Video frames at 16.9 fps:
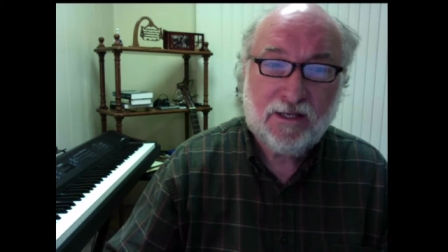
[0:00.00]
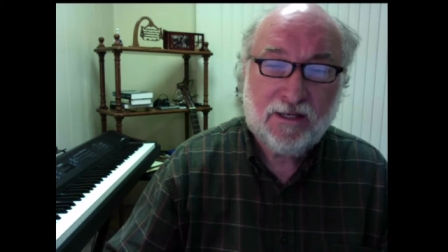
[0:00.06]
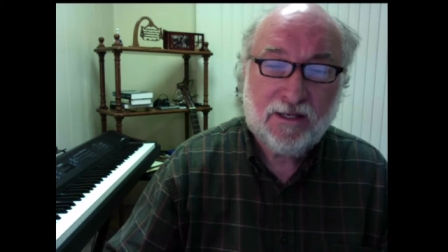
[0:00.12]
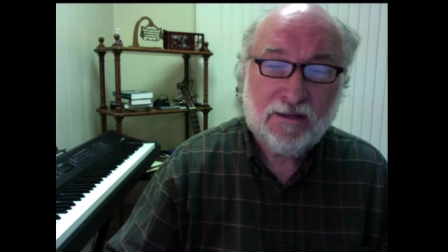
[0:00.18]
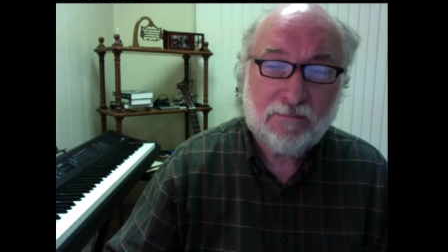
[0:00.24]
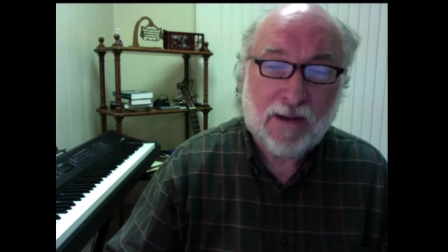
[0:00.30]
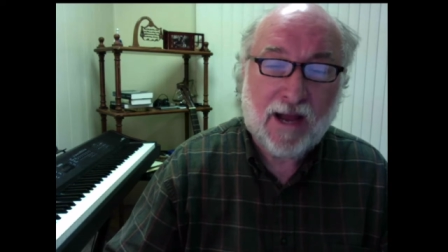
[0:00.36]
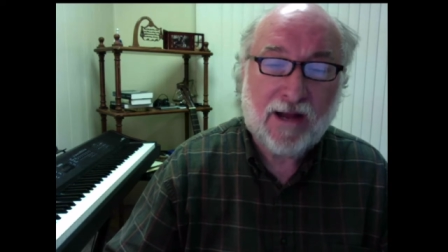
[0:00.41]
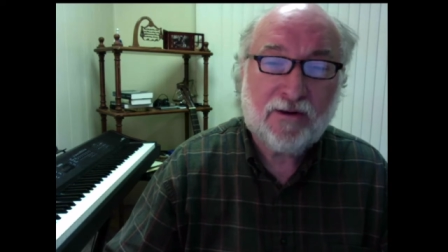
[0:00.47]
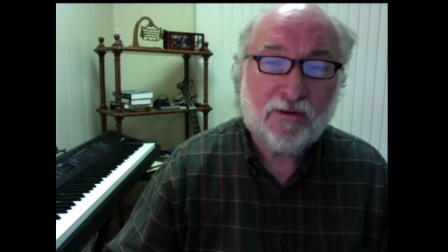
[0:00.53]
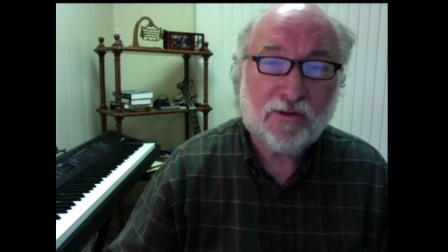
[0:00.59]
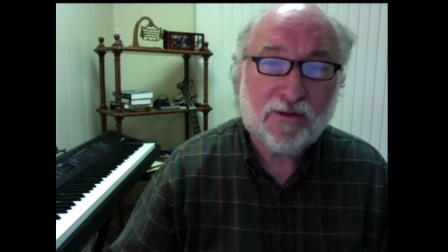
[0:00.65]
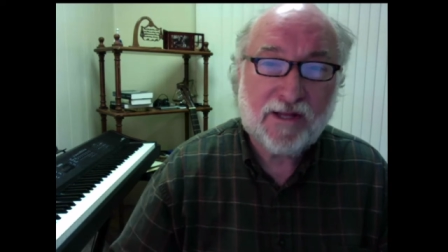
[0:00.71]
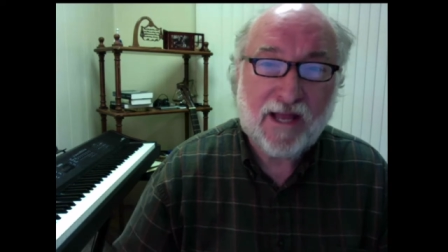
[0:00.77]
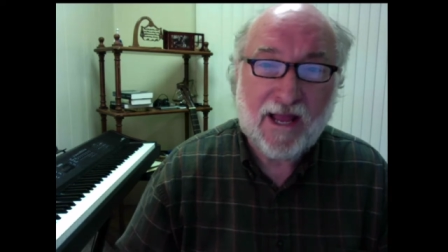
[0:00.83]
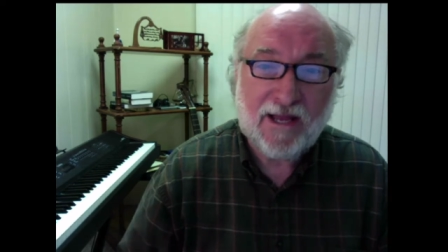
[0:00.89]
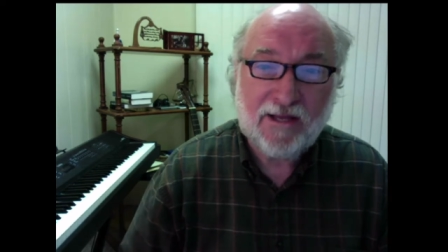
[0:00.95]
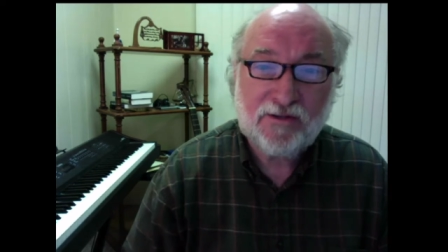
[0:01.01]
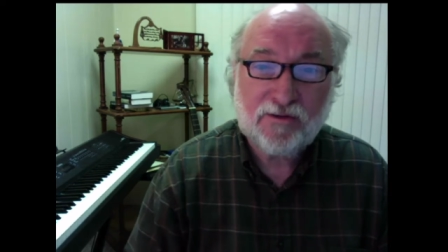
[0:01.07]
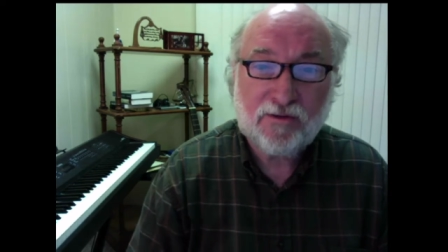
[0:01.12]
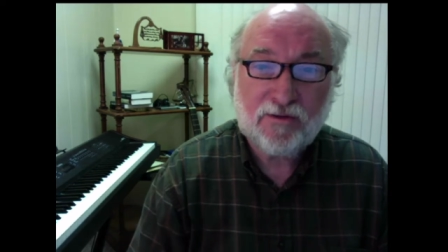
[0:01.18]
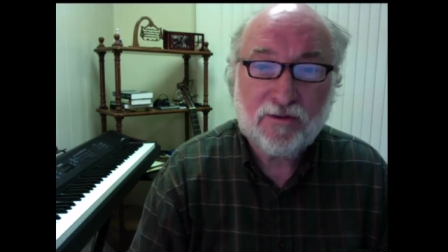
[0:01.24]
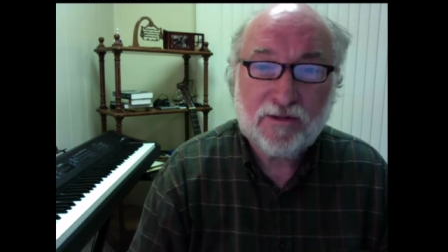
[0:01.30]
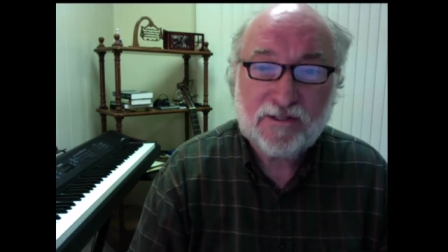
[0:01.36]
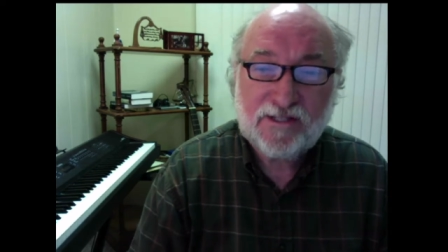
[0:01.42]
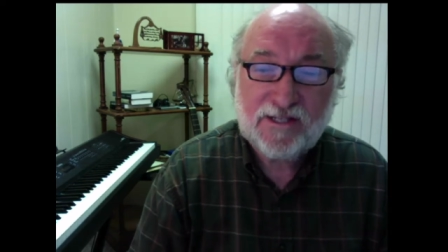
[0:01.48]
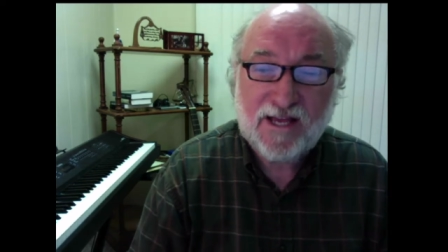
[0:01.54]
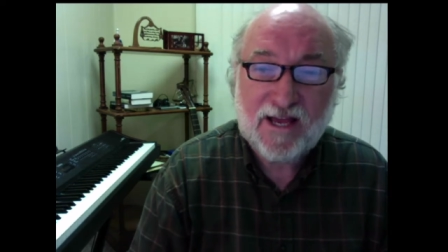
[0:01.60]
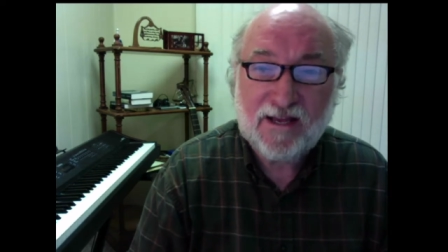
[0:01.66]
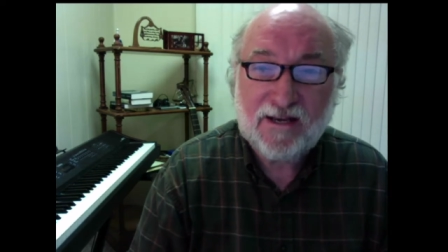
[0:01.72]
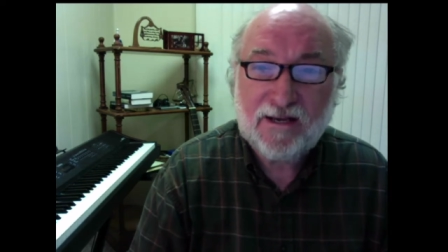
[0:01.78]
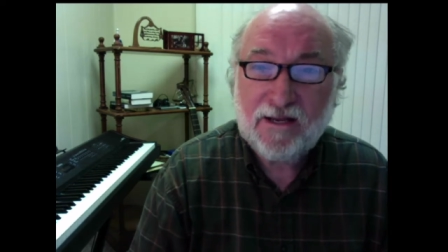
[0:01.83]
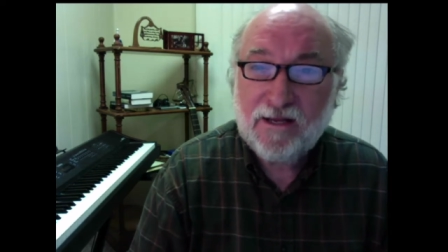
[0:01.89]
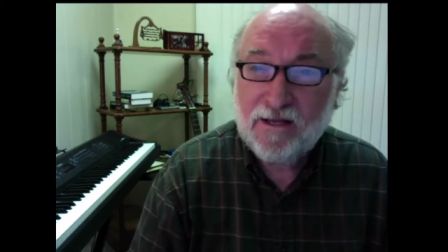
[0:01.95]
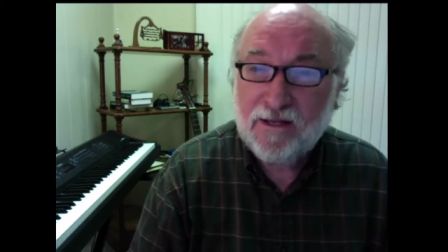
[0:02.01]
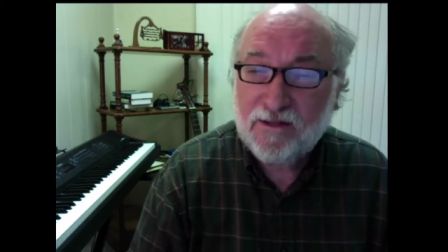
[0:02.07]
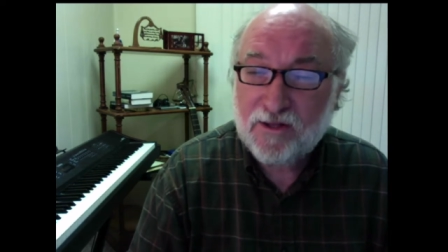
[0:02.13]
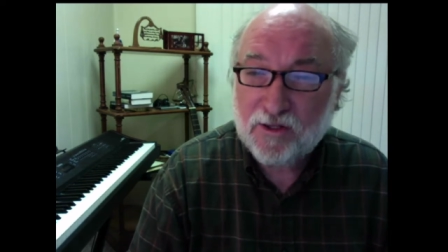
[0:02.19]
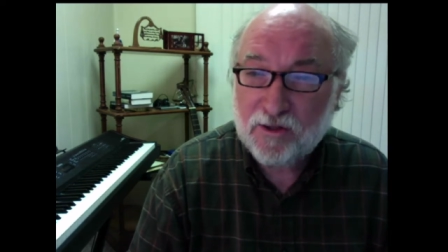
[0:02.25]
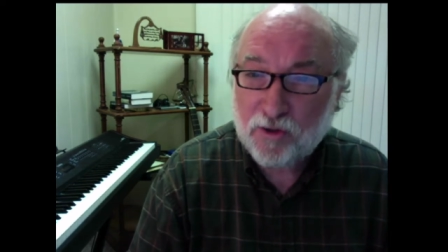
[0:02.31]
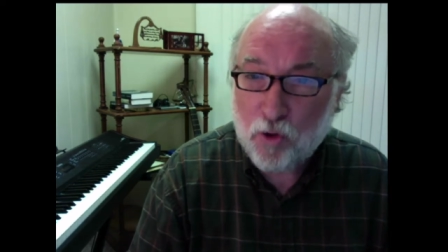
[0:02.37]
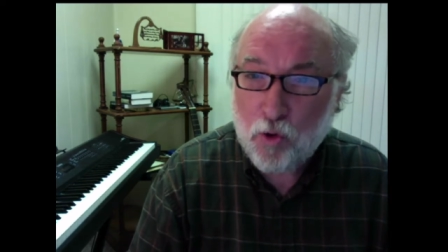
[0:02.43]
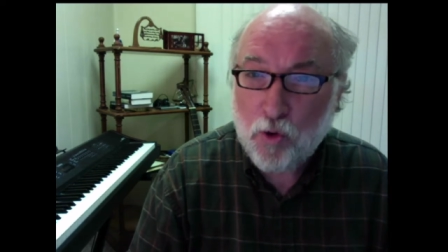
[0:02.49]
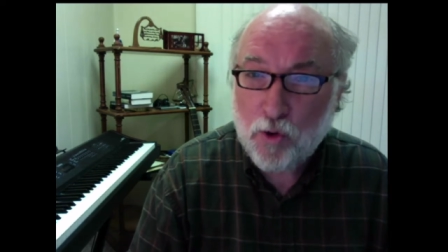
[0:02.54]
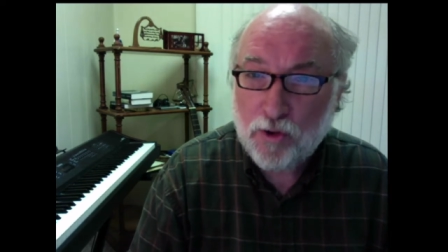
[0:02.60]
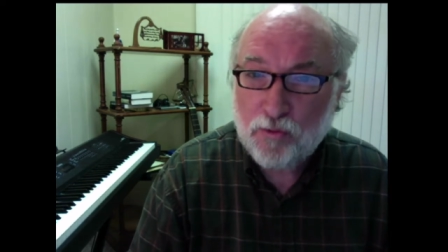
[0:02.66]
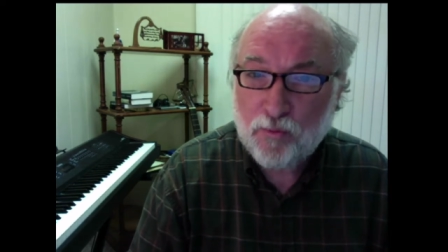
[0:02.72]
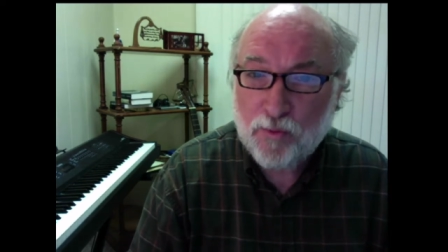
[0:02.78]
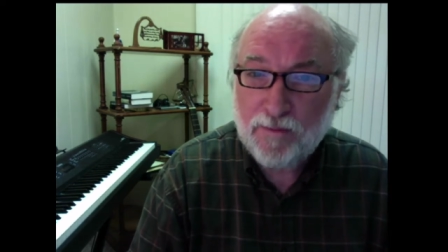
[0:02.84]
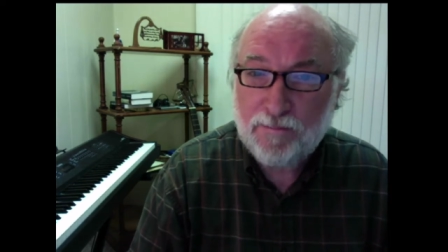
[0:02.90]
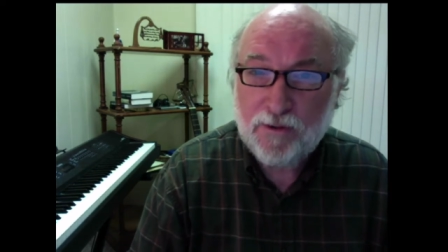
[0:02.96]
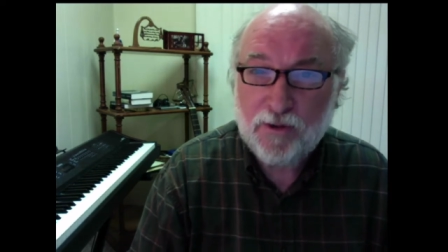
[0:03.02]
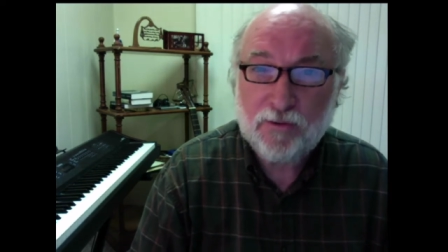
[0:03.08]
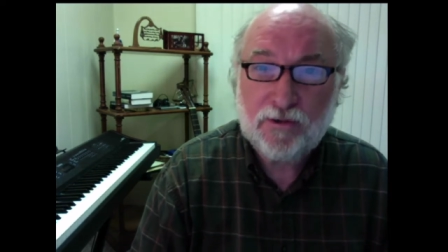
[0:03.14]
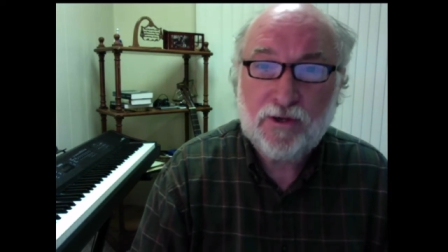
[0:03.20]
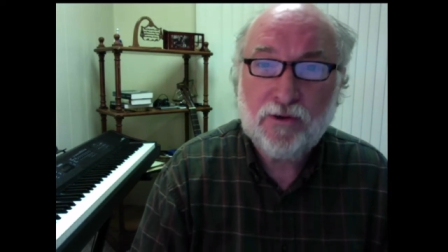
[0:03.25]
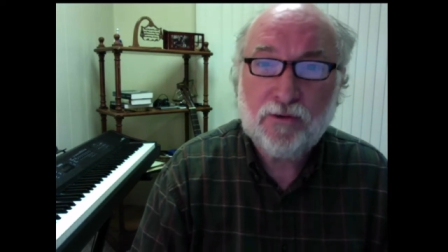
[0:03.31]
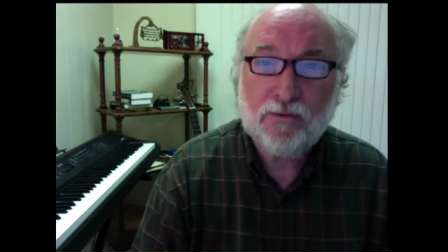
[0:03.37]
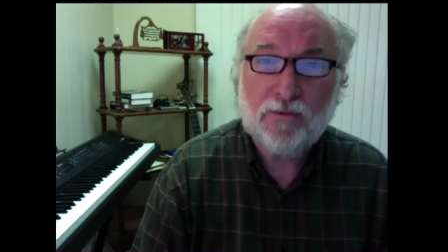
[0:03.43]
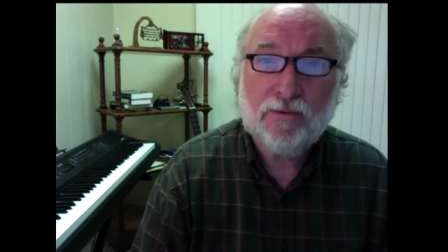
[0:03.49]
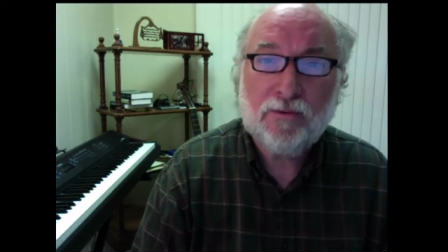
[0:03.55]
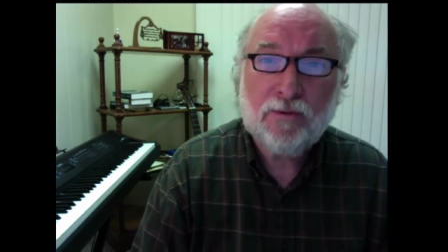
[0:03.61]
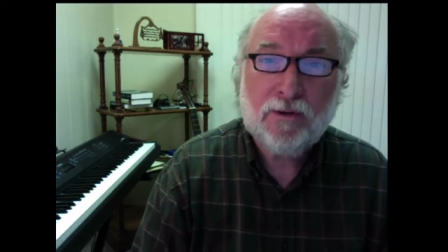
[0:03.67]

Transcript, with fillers: Michael the angel said, The Lord rebuke you.